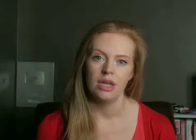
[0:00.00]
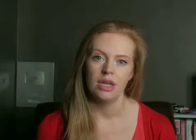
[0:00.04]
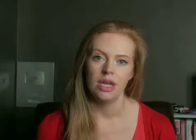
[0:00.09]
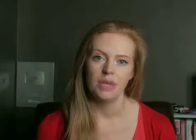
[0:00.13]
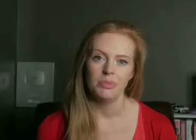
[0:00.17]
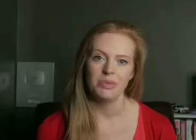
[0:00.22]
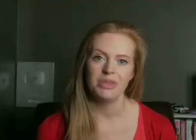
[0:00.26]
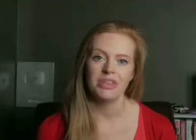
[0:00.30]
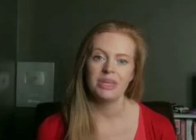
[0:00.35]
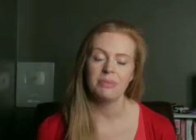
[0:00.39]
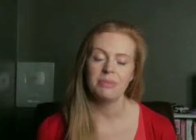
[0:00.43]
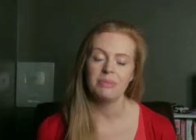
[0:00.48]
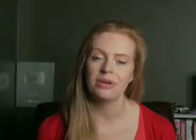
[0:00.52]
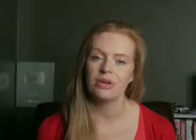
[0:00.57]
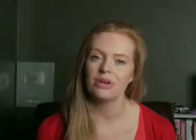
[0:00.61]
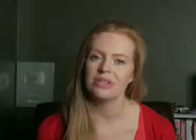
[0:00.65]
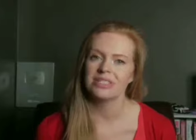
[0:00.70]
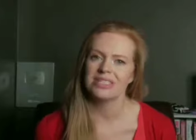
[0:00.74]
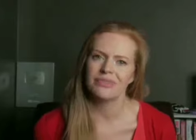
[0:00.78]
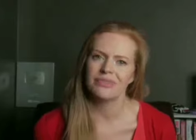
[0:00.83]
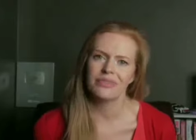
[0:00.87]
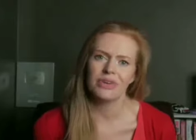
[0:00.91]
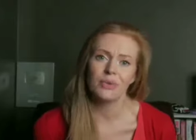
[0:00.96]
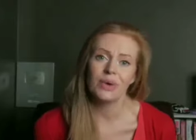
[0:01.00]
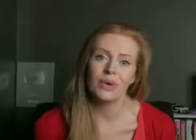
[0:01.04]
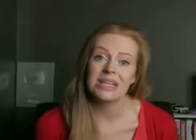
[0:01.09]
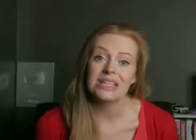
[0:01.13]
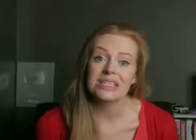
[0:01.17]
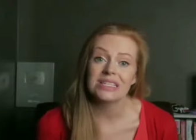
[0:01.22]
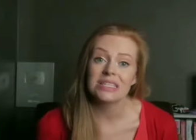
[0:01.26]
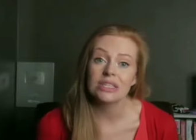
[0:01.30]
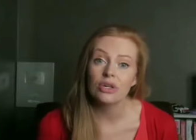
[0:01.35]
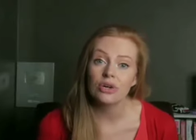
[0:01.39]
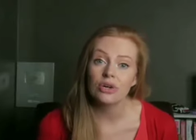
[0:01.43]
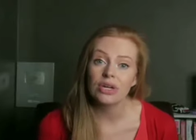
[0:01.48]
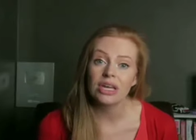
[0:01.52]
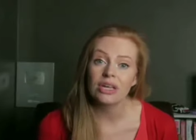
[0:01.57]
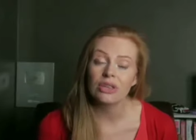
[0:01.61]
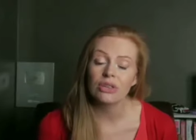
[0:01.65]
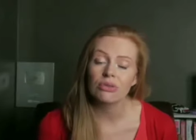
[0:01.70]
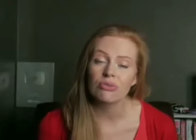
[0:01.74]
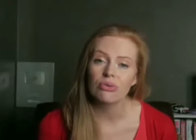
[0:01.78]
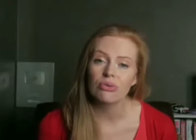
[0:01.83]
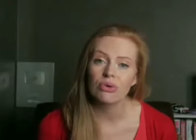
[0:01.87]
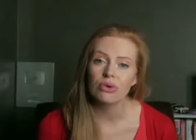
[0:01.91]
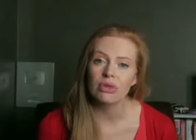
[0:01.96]
But then, because everyone is looking
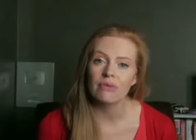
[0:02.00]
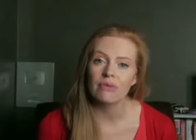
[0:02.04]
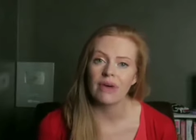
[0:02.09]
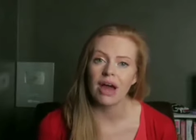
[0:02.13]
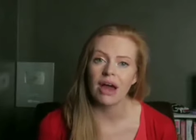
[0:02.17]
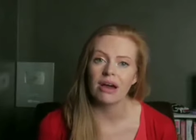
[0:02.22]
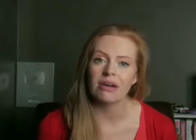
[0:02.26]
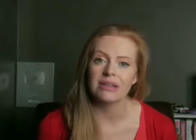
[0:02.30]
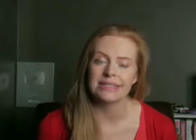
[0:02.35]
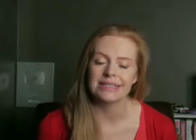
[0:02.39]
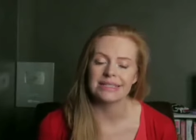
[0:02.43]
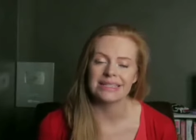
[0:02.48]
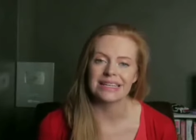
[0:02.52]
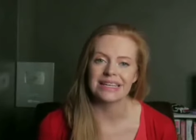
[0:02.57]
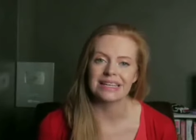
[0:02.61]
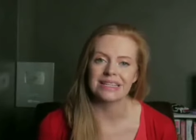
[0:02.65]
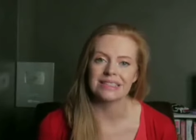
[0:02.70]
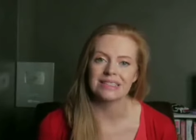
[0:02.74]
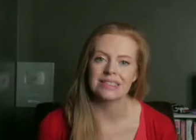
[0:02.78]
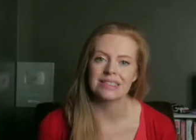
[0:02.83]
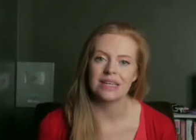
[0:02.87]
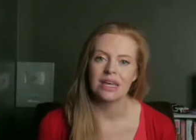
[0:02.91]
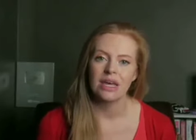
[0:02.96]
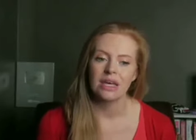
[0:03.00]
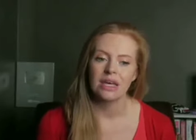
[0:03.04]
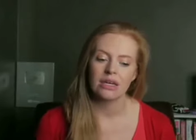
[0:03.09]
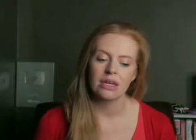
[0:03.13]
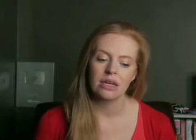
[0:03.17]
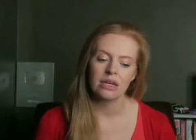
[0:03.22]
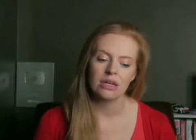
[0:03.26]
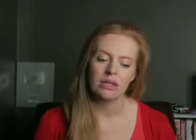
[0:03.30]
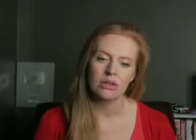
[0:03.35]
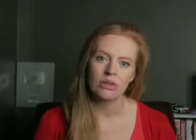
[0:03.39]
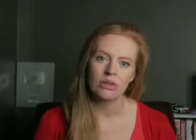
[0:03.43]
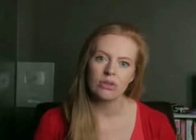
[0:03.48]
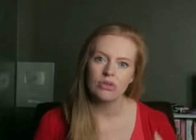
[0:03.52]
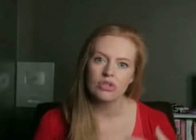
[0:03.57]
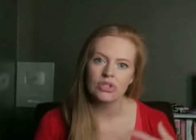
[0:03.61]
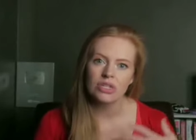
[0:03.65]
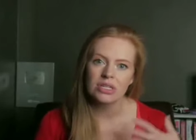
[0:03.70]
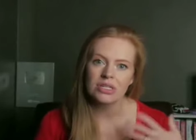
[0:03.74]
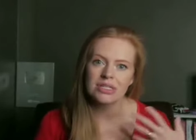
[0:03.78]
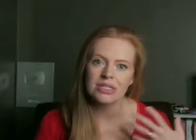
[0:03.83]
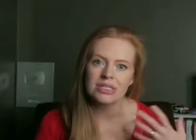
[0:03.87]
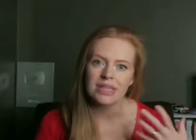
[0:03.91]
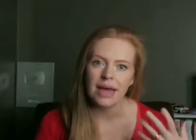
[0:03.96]
through the virus lens,
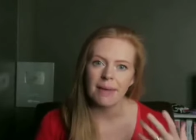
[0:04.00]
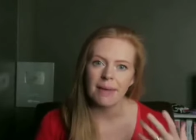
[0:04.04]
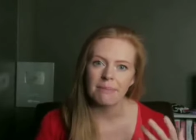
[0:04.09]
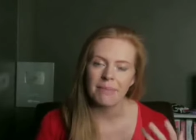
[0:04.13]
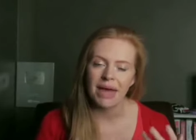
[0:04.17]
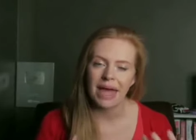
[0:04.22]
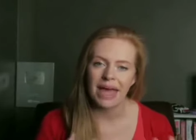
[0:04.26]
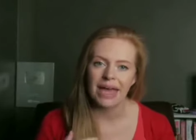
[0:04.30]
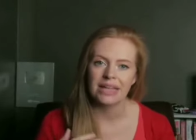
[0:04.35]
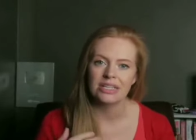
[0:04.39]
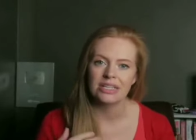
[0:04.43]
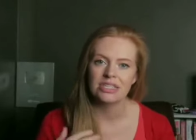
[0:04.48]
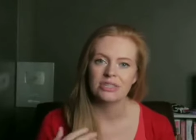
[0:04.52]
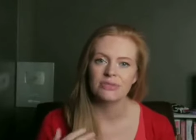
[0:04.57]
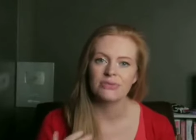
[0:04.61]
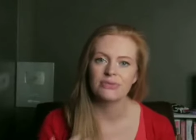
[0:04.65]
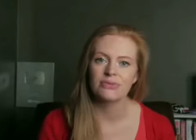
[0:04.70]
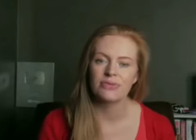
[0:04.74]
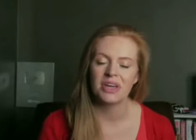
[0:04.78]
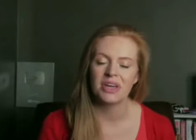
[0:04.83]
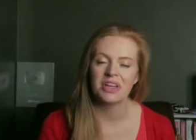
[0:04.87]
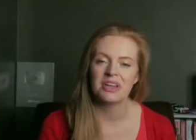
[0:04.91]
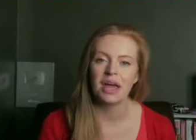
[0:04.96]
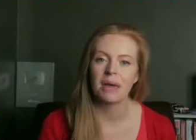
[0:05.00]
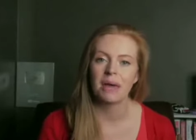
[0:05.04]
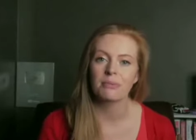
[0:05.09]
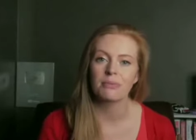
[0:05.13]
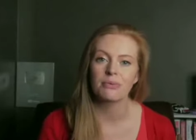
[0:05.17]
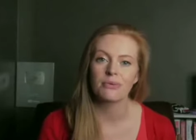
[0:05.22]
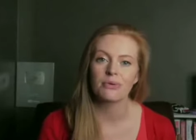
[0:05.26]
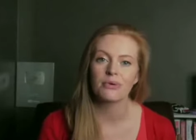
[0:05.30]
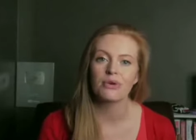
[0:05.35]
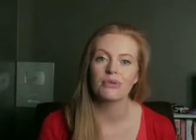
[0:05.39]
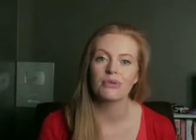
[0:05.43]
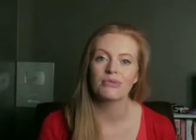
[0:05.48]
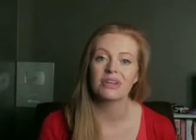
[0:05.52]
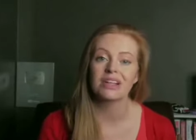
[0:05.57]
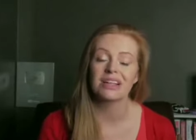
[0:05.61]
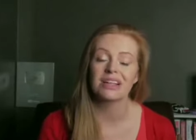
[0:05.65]
conclusions are made to fit unproven